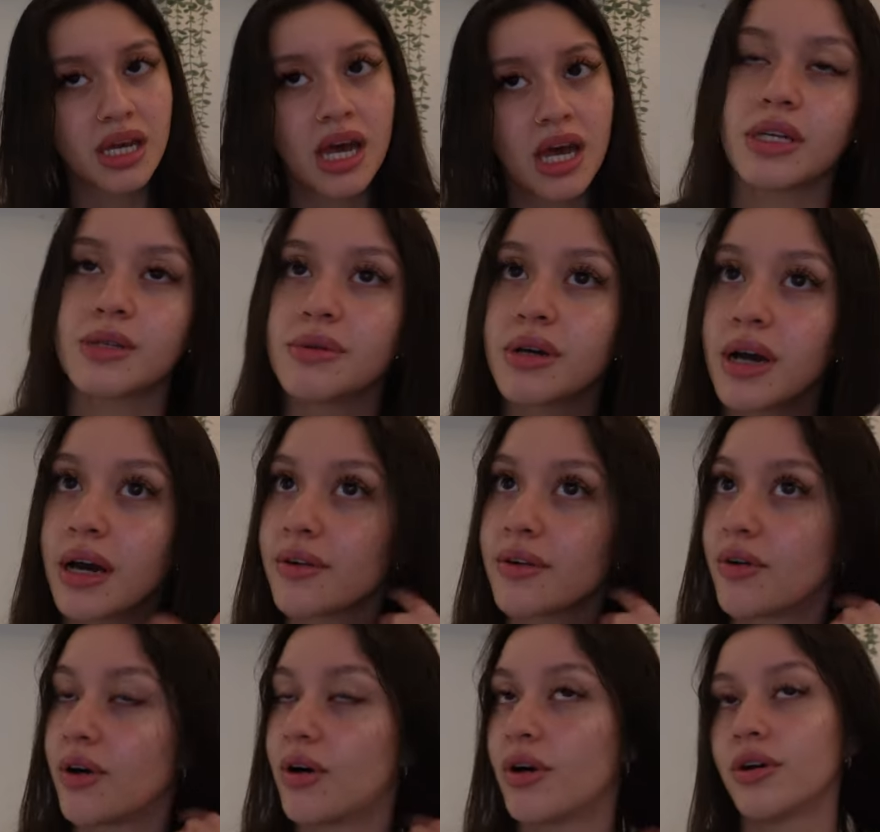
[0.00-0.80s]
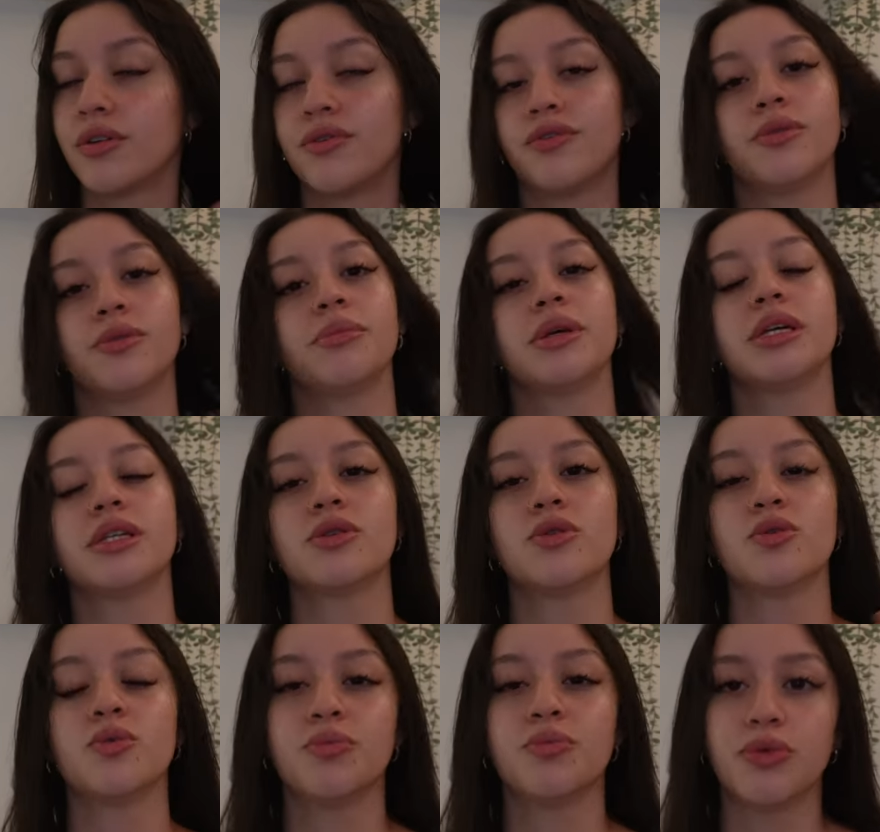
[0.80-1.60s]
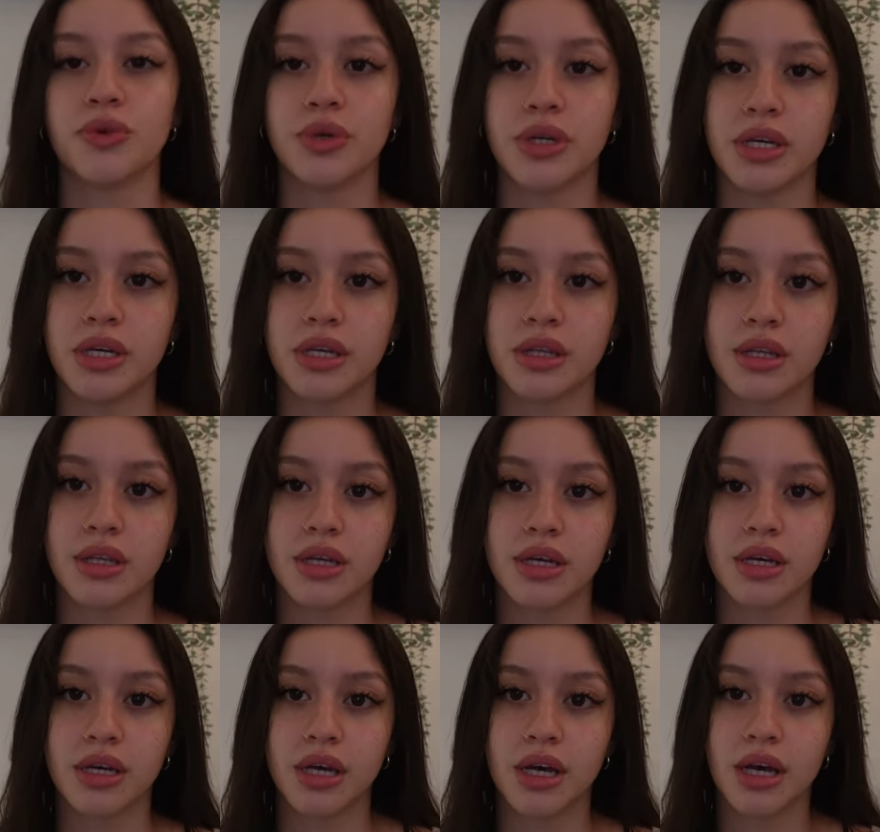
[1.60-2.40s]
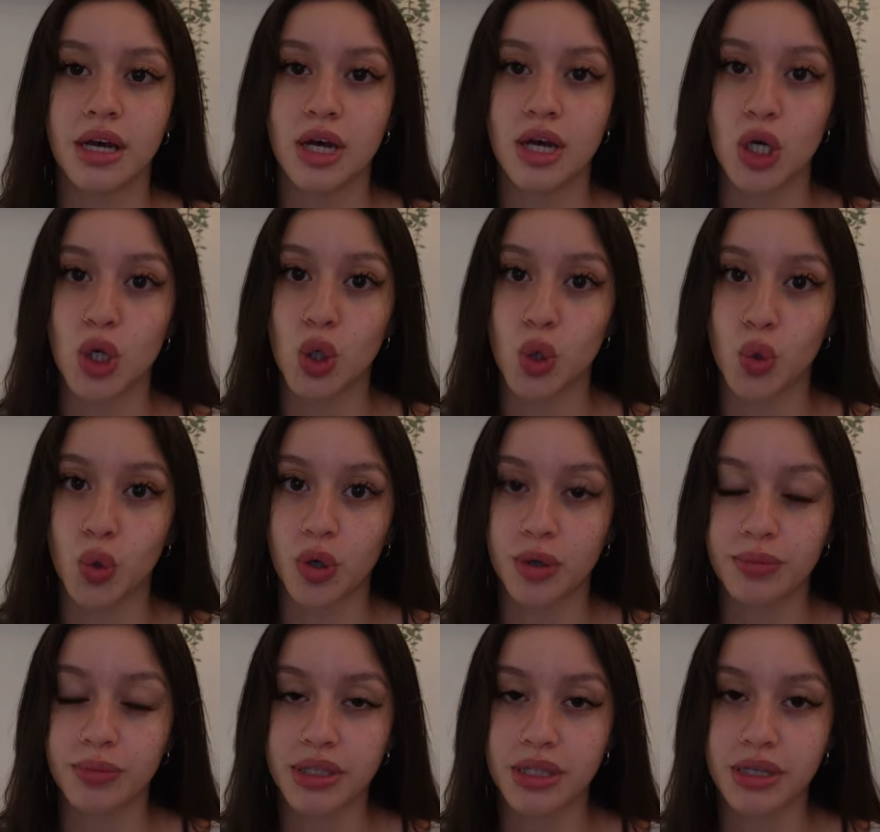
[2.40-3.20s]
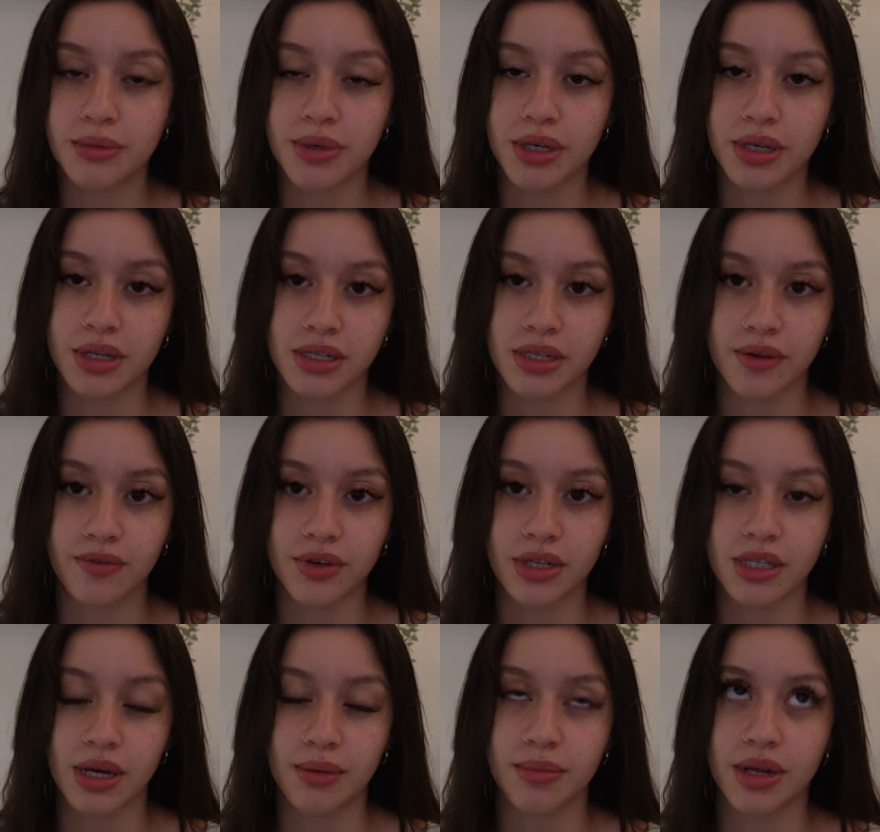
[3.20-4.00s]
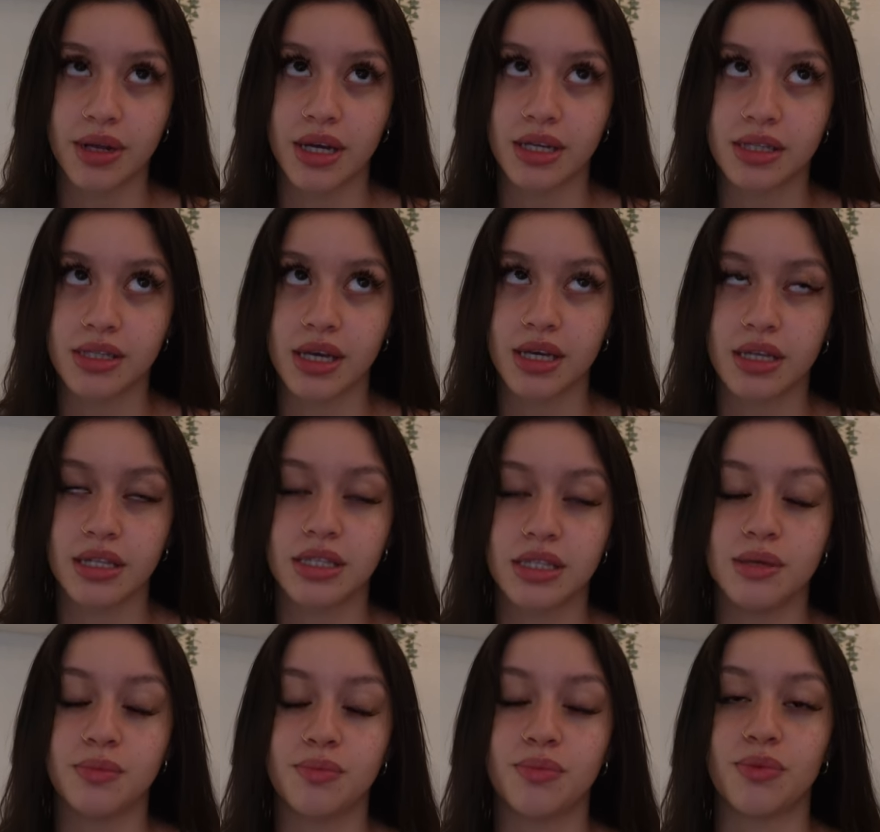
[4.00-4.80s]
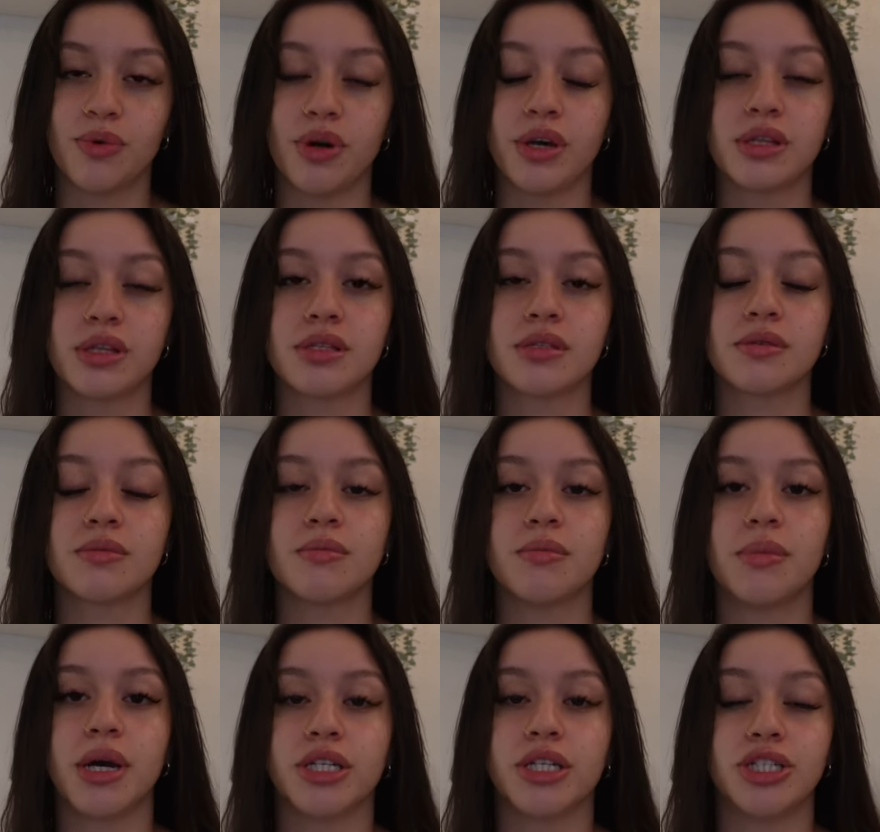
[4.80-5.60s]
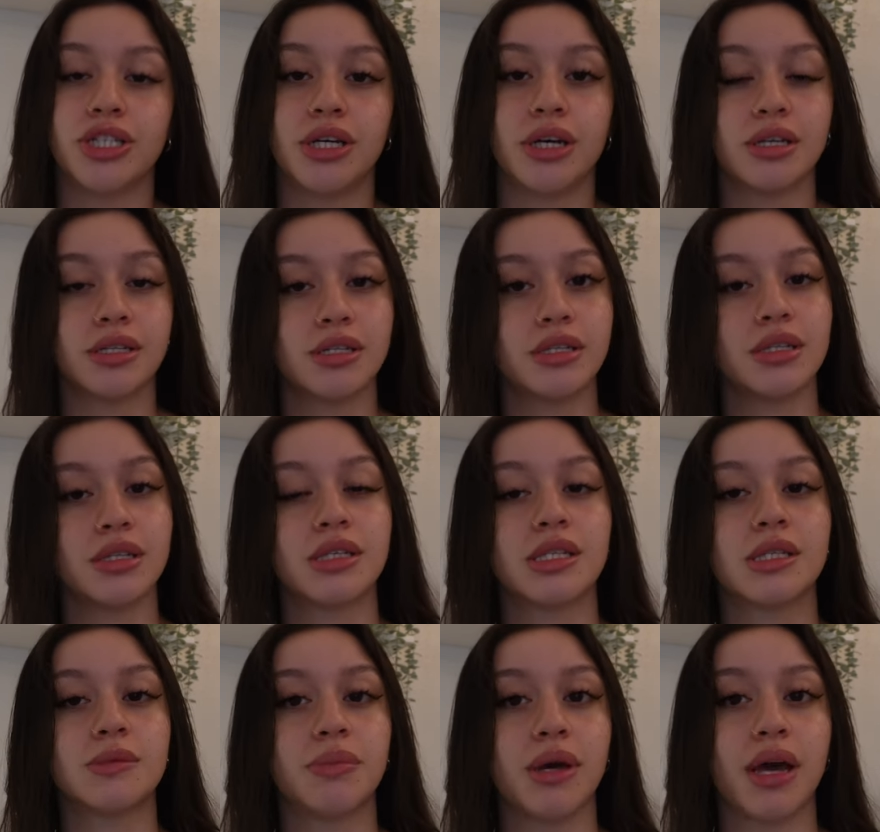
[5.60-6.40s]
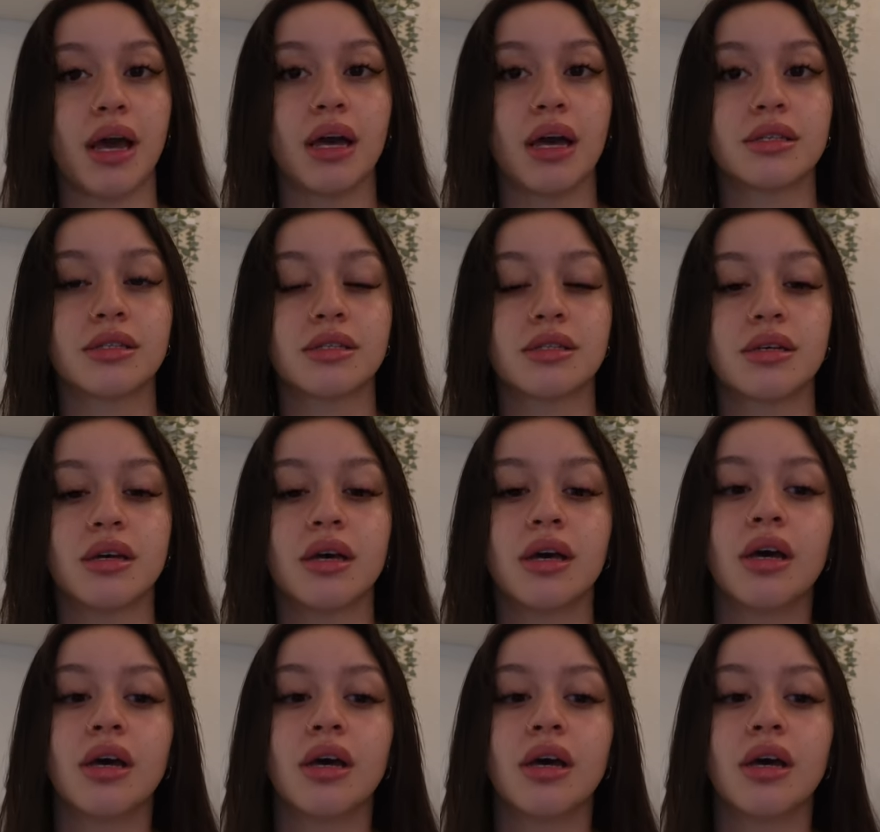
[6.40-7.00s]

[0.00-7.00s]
It's been kind of hard for me to breathe normally because every time that I take deep breaths, my chest expands.